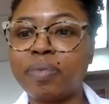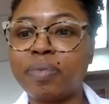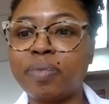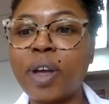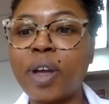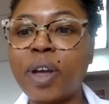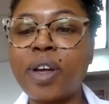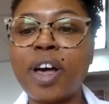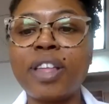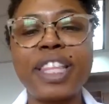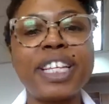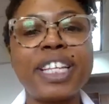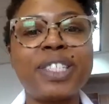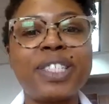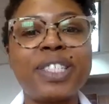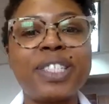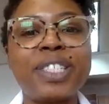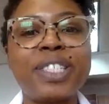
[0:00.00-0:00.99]
Oh, thanks
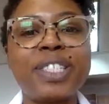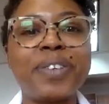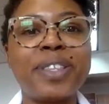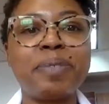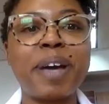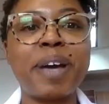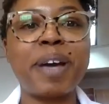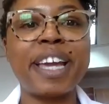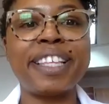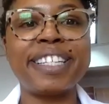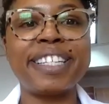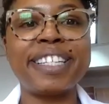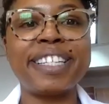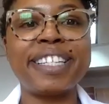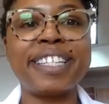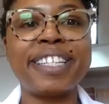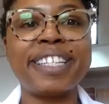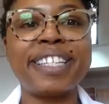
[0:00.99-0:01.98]
for the smileys,
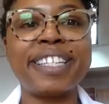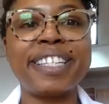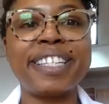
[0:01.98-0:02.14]
guys.